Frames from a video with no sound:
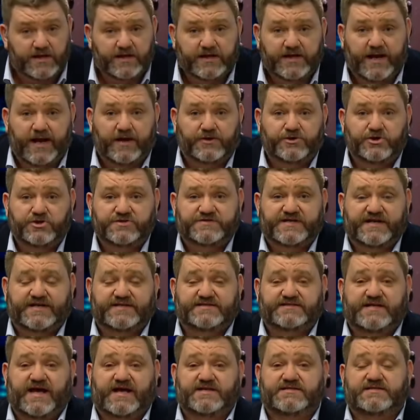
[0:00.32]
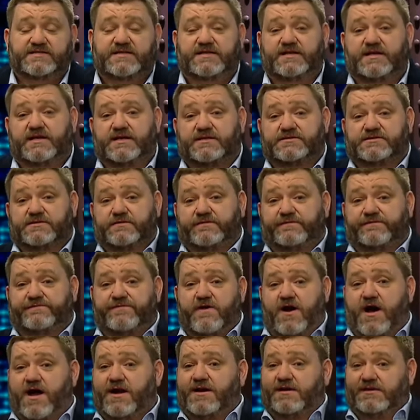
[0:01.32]
Now, news out of Tassie is that
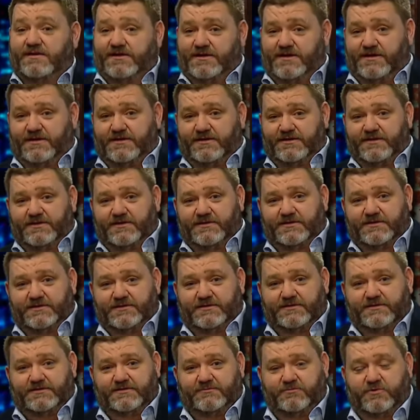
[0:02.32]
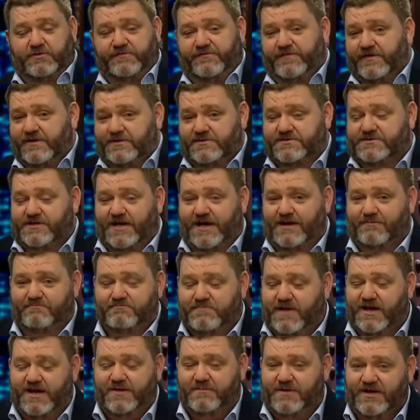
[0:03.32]
finally, what feels like
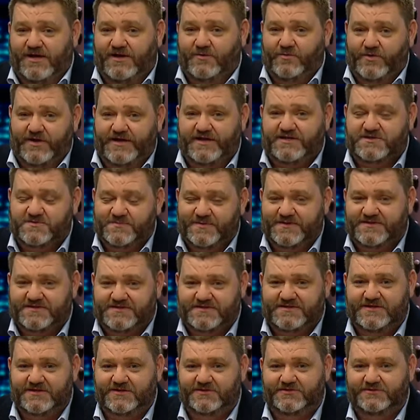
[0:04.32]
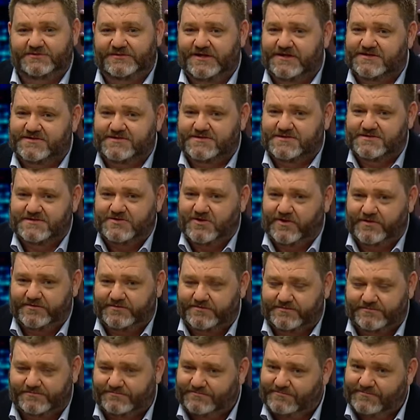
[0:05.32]
many, many weeks, but still it's not...
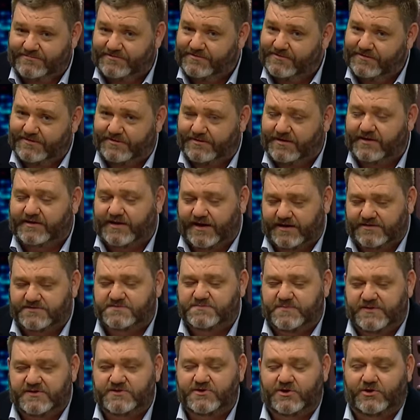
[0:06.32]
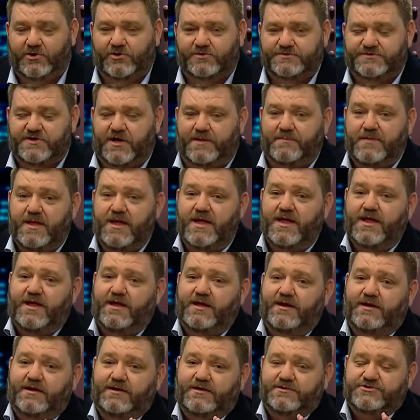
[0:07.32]
OK, it's been a long time.
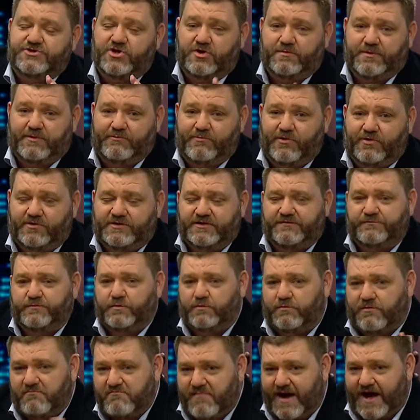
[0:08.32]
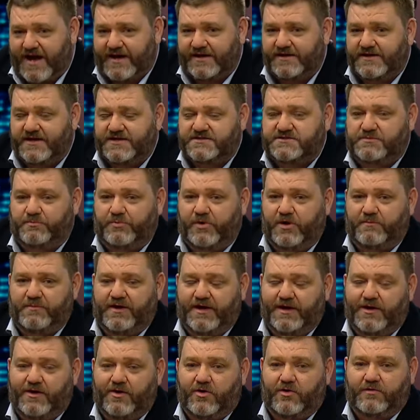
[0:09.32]
Jeremy Rockliff will remain as the
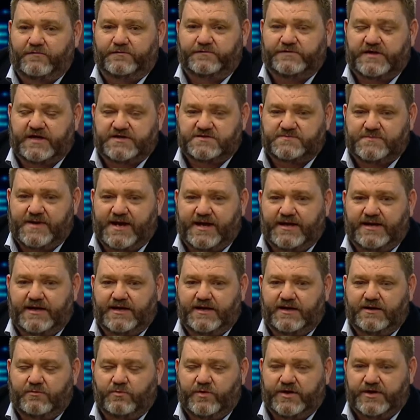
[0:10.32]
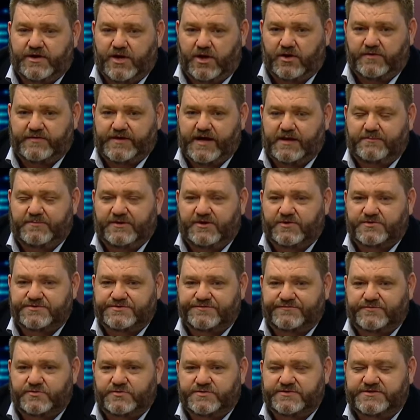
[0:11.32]
Premier of Tasmania. We know that because,
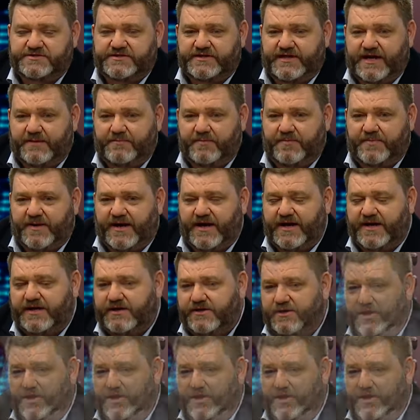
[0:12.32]
of course, the Labor Party